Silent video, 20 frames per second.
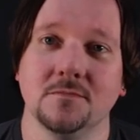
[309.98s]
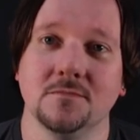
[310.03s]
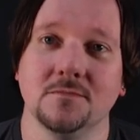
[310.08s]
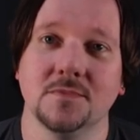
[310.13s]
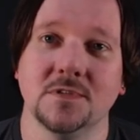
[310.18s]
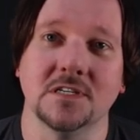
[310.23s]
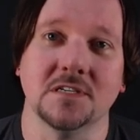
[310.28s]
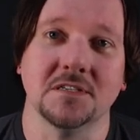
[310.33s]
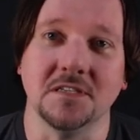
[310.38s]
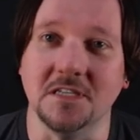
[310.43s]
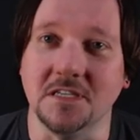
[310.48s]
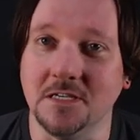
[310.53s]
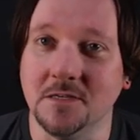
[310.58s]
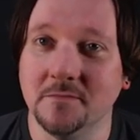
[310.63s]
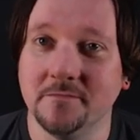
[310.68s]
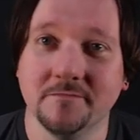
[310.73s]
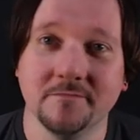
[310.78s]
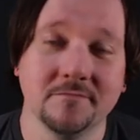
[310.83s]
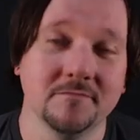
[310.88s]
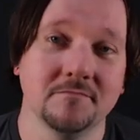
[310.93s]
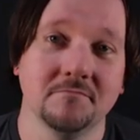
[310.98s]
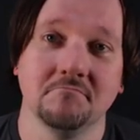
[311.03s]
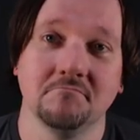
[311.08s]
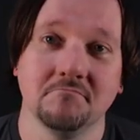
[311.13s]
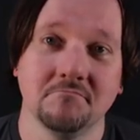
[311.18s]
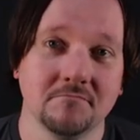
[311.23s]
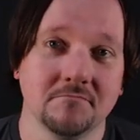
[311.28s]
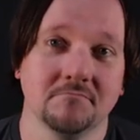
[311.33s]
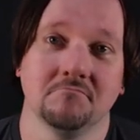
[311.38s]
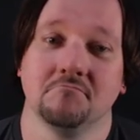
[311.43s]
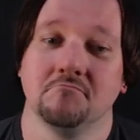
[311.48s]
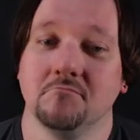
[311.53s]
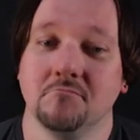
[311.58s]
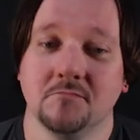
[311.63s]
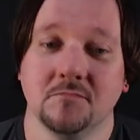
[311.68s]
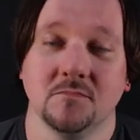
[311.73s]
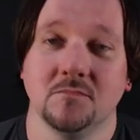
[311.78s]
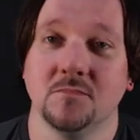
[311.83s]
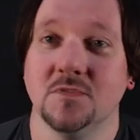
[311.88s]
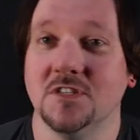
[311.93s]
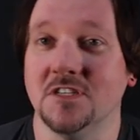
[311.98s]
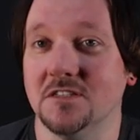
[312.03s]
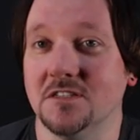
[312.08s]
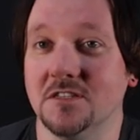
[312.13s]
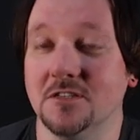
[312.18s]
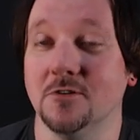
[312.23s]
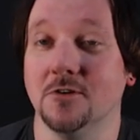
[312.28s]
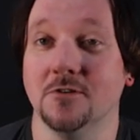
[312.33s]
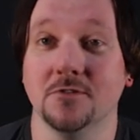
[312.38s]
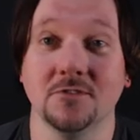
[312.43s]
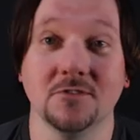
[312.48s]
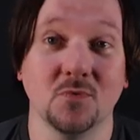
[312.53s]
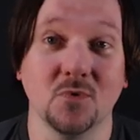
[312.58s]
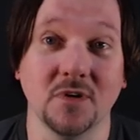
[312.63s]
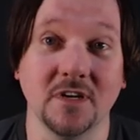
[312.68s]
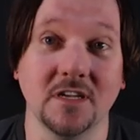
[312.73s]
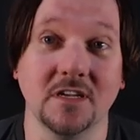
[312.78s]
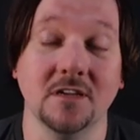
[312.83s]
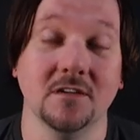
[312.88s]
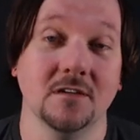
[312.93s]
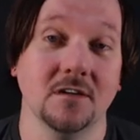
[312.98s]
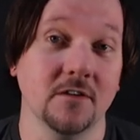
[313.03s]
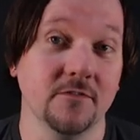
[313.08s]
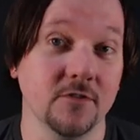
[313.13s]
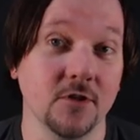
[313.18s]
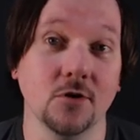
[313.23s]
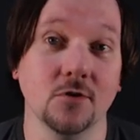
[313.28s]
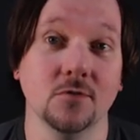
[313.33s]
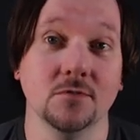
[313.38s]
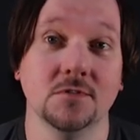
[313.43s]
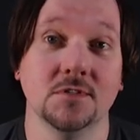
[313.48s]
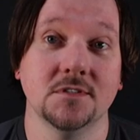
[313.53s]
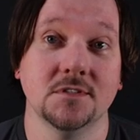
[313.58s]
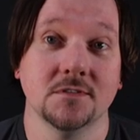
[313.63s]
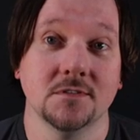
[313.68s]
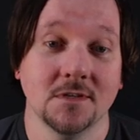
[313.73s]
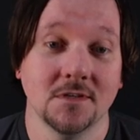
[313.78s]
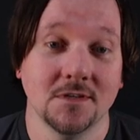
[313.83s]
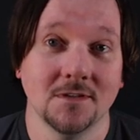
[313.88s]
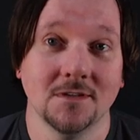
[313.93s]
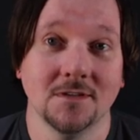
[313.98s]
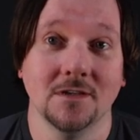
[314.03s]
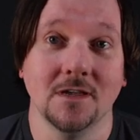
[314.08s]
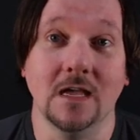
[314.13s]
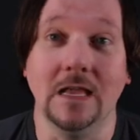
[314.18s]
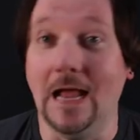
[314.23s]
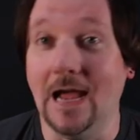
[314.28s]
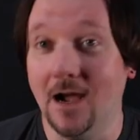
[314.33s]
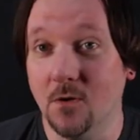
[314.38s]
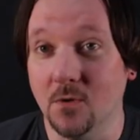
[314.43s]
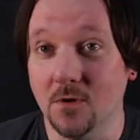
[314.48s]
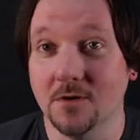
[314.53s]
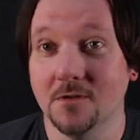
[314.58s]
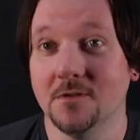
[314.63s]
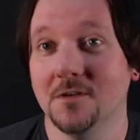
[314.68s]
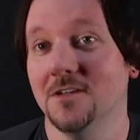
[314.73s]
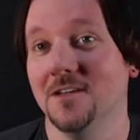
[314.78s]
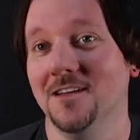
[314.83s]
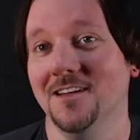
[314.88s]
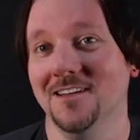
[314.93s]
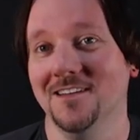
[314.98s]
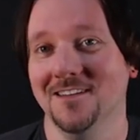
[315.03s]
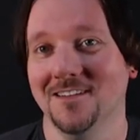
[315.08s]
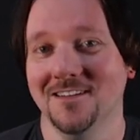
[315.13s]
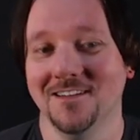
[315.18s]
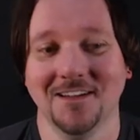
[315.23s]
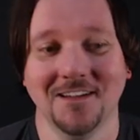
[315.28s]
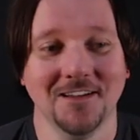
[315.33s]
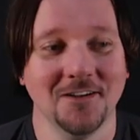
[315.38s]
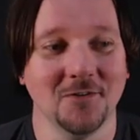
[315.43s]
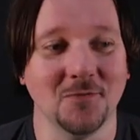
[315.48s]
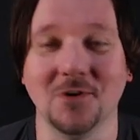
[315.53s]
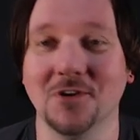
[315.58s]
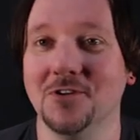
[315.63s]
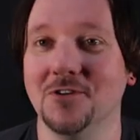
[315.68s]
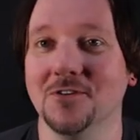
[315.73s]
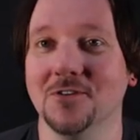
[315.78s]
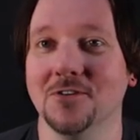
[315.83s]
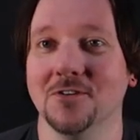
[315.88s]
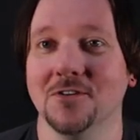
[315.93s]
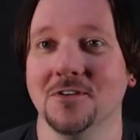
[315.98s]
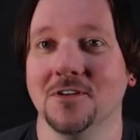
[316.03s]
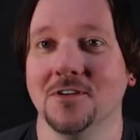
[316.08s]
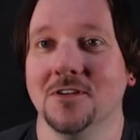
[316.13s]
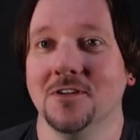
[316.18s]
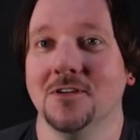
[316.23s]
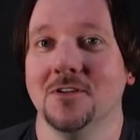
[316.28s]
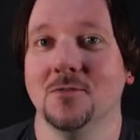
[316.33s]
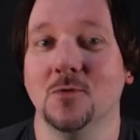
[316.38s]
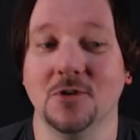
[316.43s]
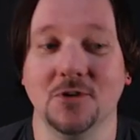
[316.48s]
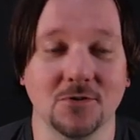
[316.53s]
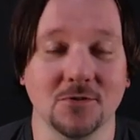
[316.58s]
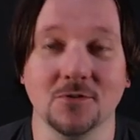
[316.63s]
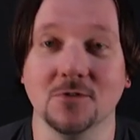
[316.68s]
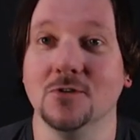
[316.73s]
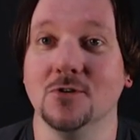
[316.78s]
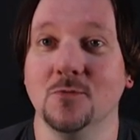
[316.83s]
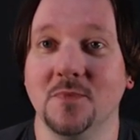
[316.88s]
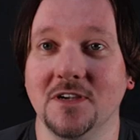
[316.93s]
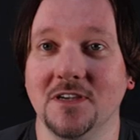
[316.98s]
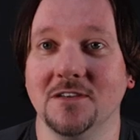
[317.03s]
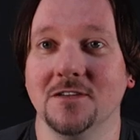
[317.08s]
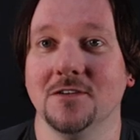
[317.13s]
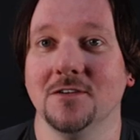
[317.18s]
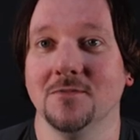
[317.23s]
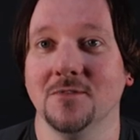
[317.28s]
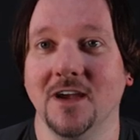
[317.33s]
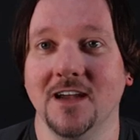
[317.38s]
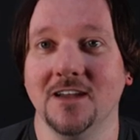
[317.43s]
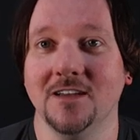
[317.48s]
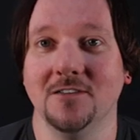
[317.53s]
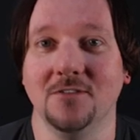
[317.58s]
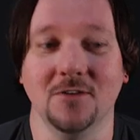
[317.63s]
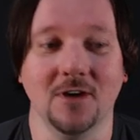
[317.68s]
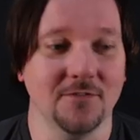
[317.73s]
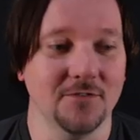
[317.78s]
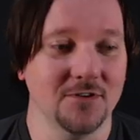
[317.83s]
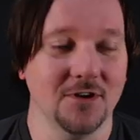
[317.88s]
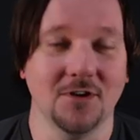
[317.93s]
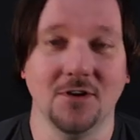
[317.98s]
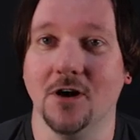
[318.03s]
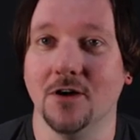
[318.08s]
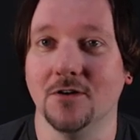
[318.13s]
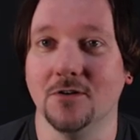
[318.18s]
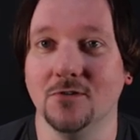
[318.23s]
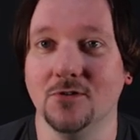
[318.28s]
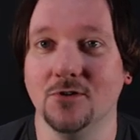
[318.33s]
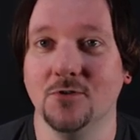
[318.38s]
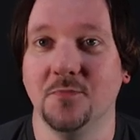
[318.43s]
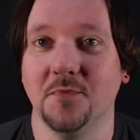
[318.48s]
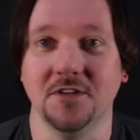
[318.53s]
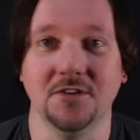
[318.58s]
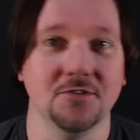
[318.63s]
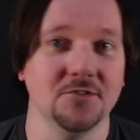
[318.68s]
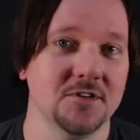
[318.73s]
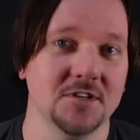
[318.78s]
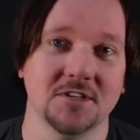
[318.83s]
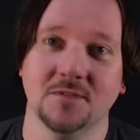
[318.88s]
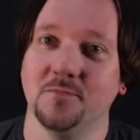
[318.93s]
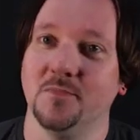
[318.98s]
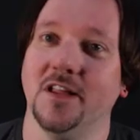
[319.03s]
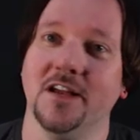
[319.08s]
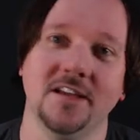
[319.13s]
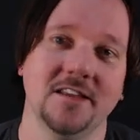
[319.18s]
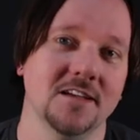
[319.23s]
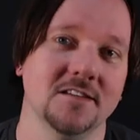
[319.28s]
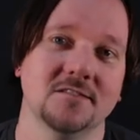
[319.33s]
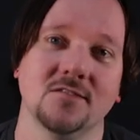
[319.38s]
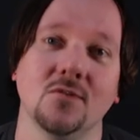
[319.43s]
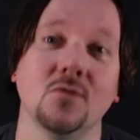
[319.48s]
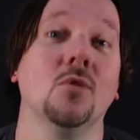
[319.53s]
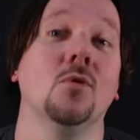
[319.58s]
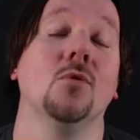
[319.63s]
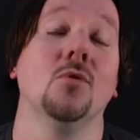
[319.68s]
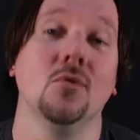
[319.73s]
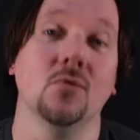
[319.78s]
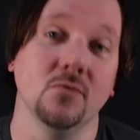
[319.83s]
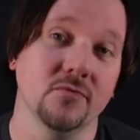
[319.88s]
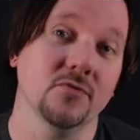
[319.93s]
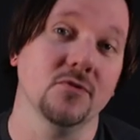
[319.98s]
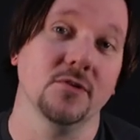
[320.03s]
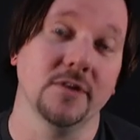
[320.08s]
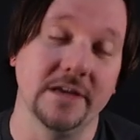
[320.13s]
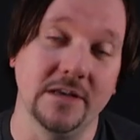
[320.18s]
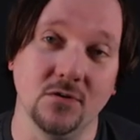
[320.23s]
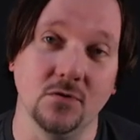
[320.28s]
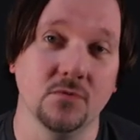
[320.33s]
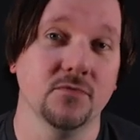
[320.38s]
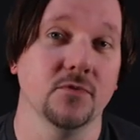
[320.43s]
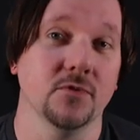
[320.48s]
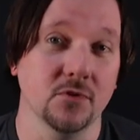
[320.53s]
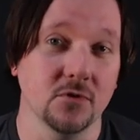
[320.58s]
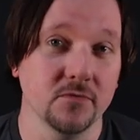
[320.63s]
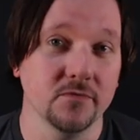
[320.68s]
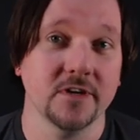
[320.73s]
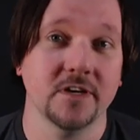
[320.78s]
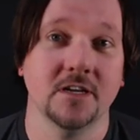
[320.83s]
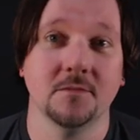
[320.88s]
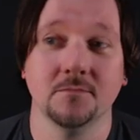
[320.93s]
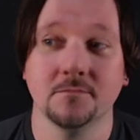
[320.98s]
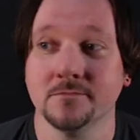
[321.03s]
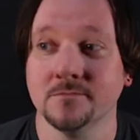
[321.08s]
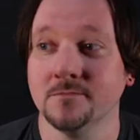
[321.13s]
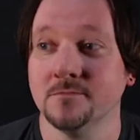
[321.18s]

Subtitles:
60 to 120 of those an hour when you're looping, right? You have it on auto loop and you're just playing that solo over and over and over again.